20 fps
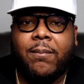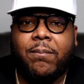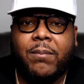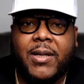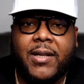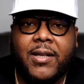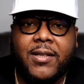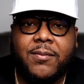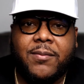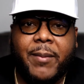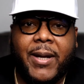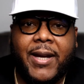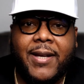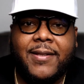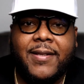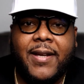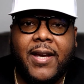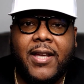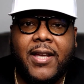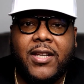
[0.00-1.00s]
because
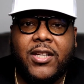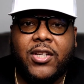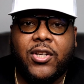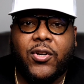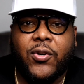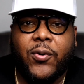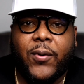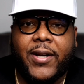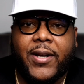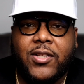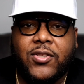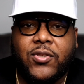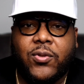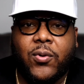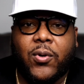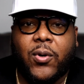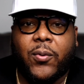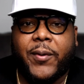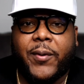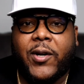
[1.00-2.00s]
maintaining your credit
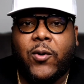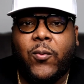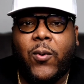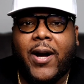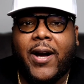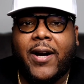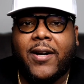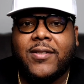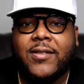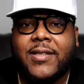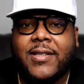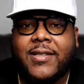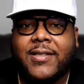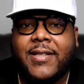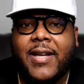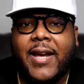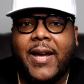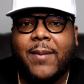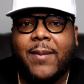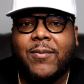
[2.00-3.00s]
score requires the
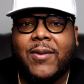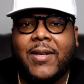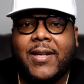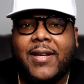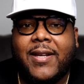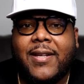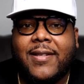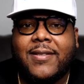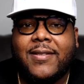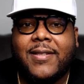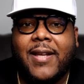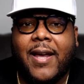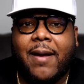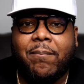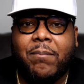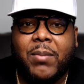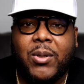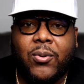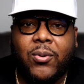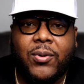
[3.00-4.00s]
same things
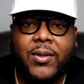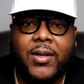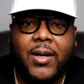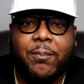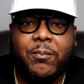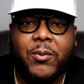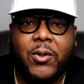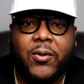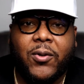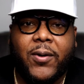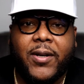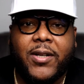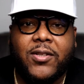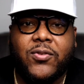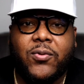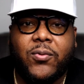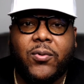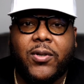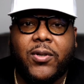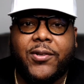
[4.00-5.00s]
that building up your credit
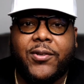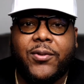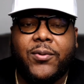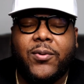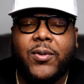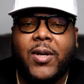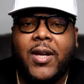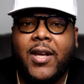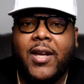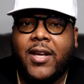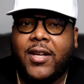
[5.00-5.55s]
score do.